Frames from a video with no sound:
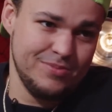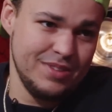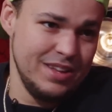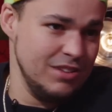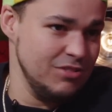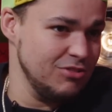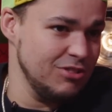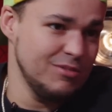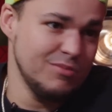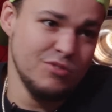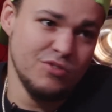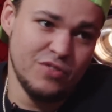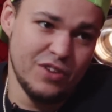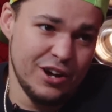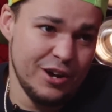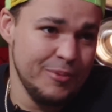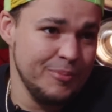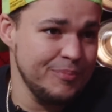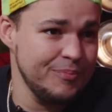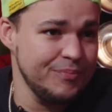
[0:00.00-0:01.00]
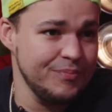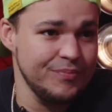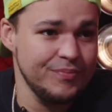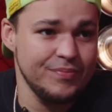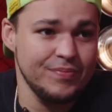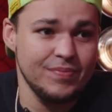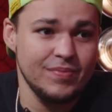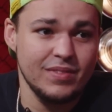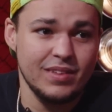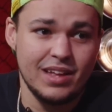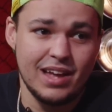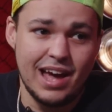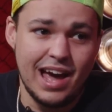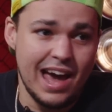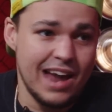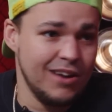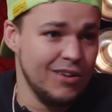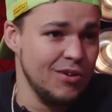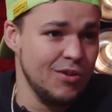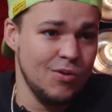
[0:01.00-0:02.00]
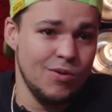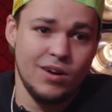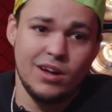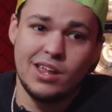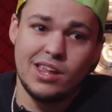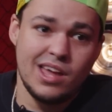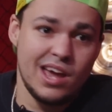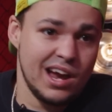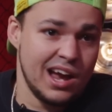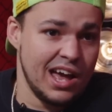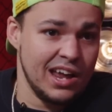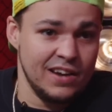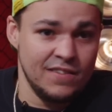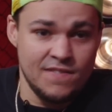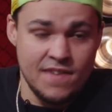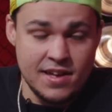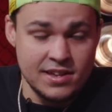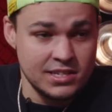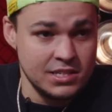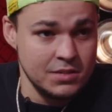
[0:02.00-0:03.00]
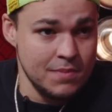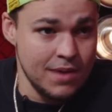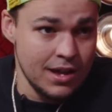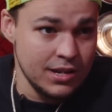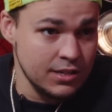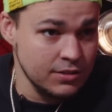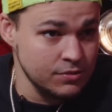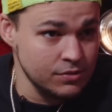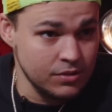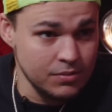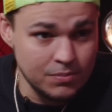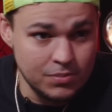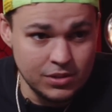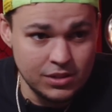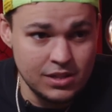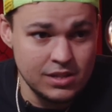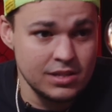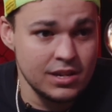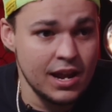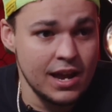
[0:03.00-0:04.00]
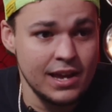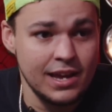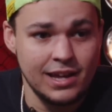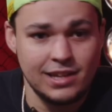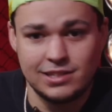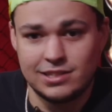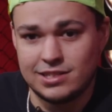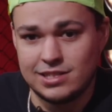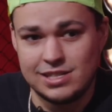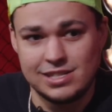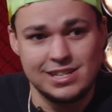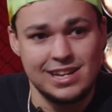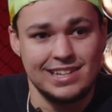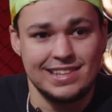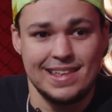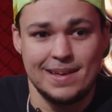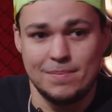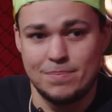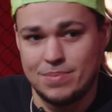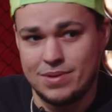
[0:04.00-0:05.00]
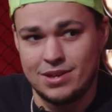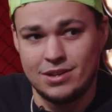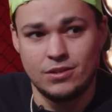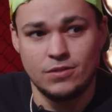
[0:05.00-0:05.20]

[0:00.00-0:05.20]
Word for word: He's gonna move up. Yeah. I don't know what kind of fantasy matches we can put this guy against because he's not that big,